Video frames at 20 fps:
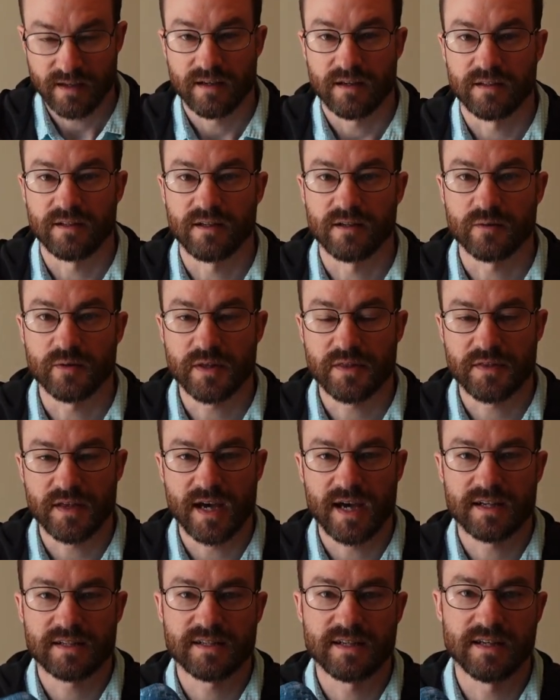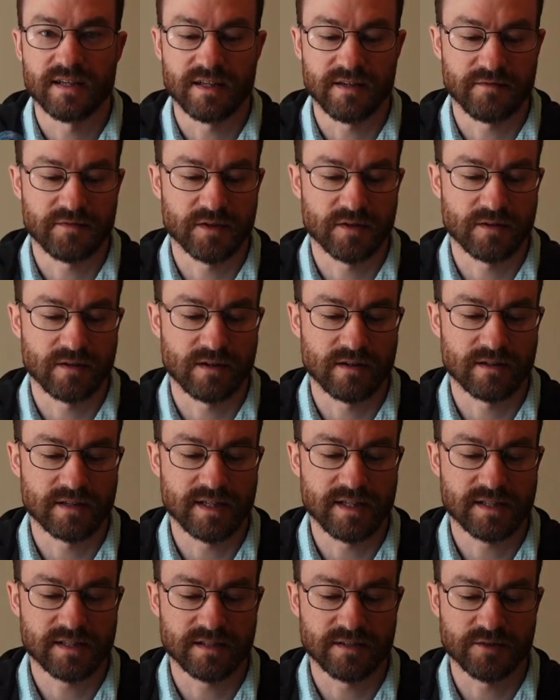Along with that, if there are
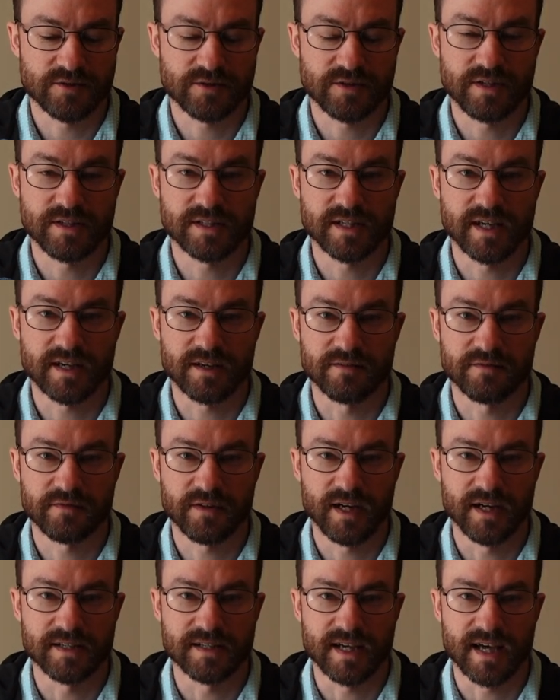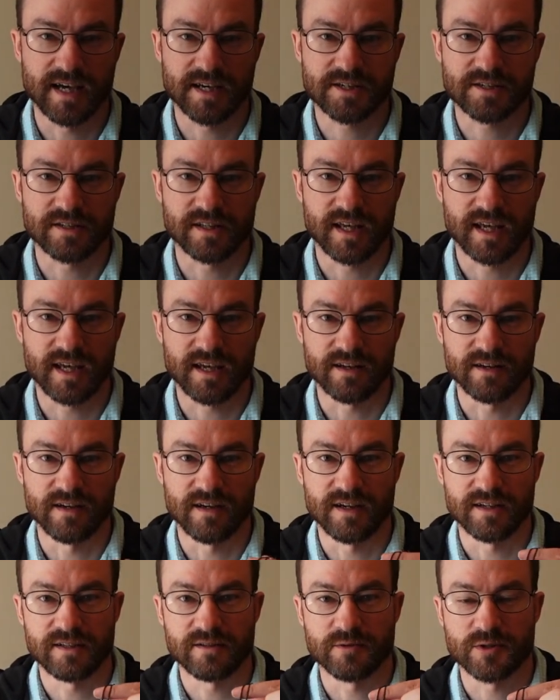decent trees I can find to actually hang it
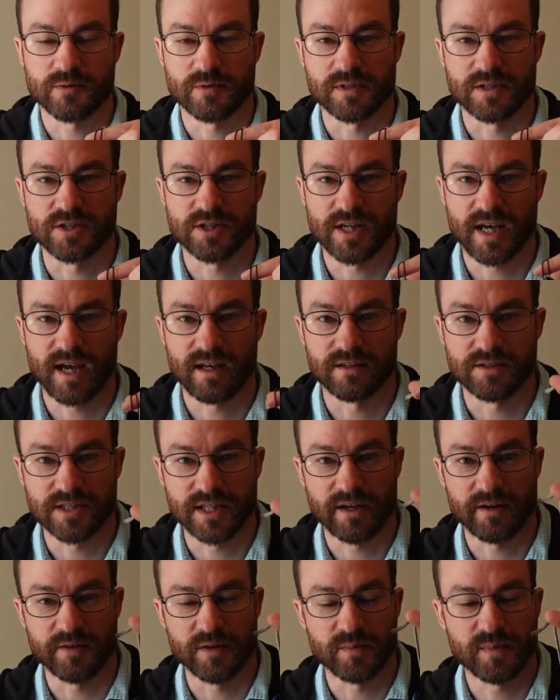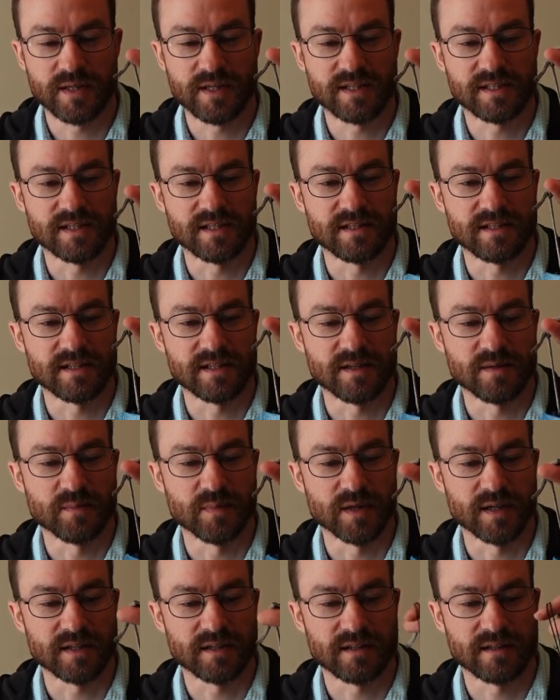on, which was a challenge out on the PCT,
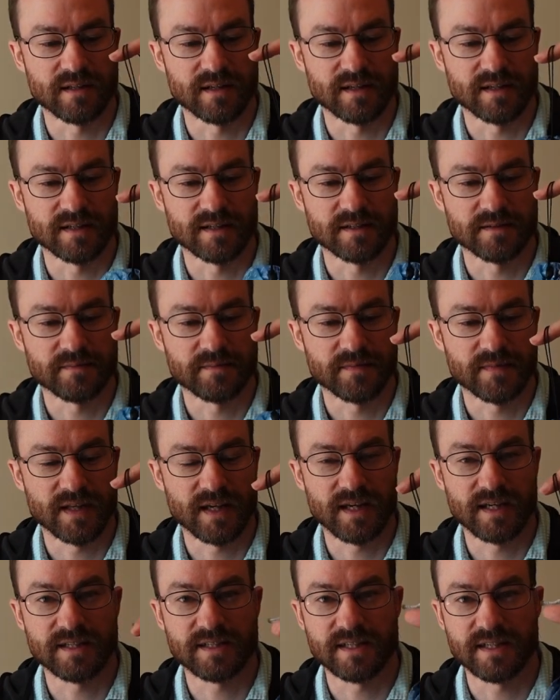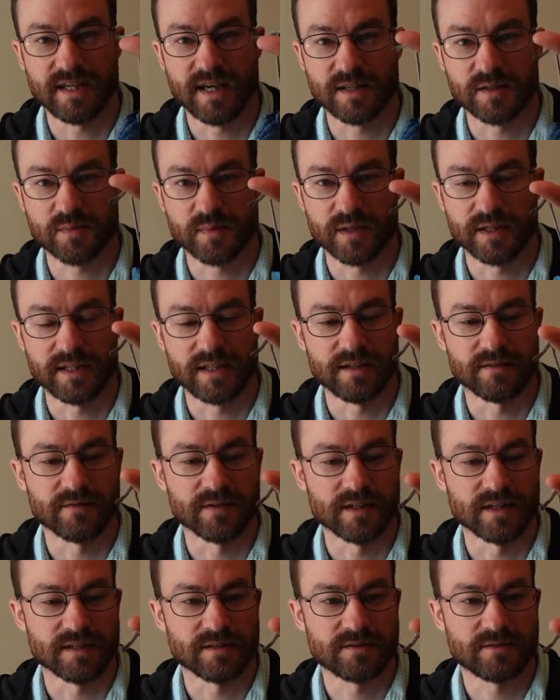but the AT has plenty
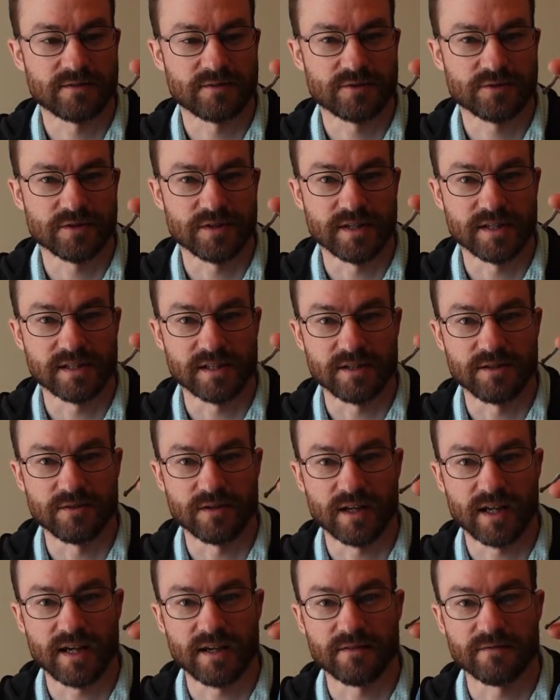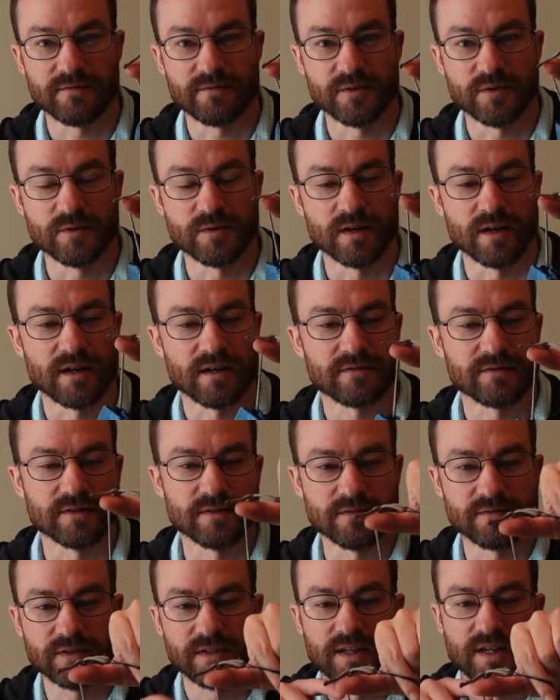of trees that you can hang food off
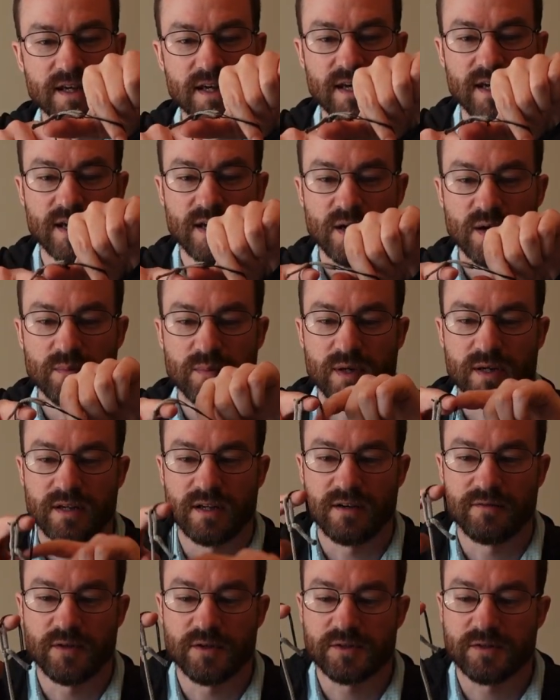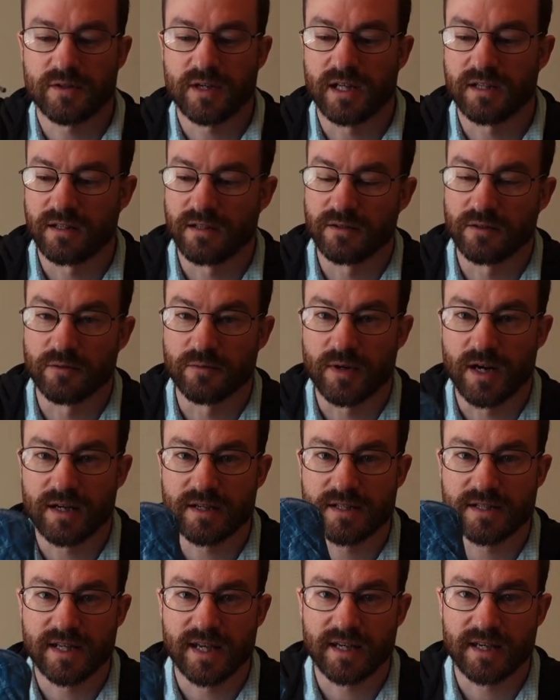of. But I've also got the little
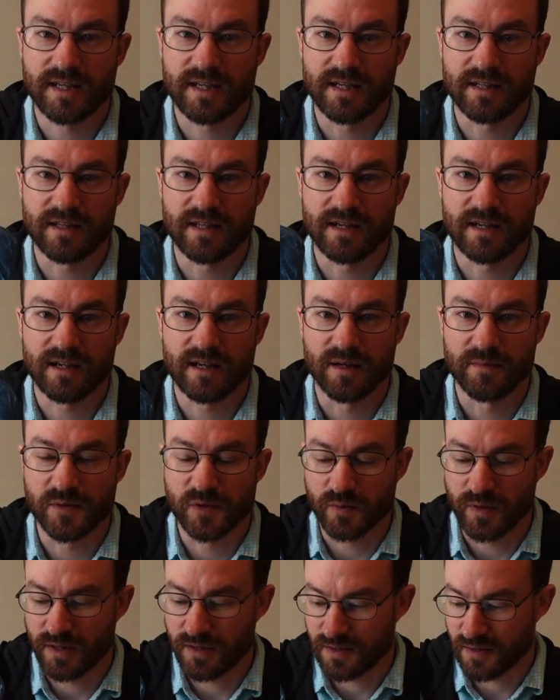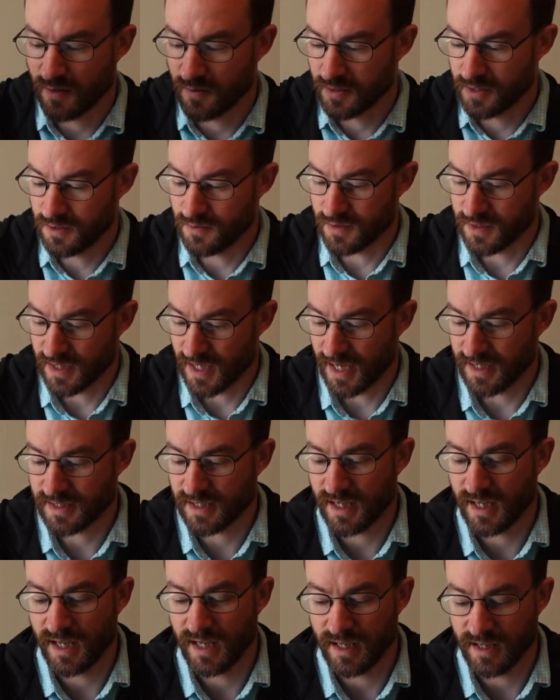rucksack kit that it comes with, so I'll use that to
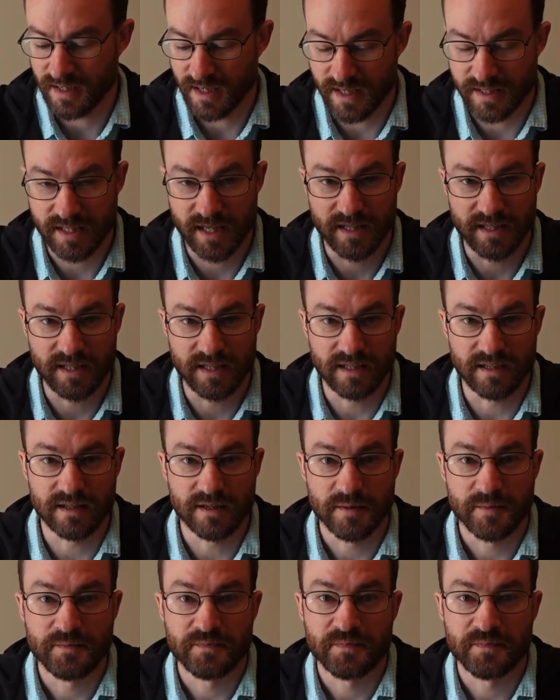hang it as I need.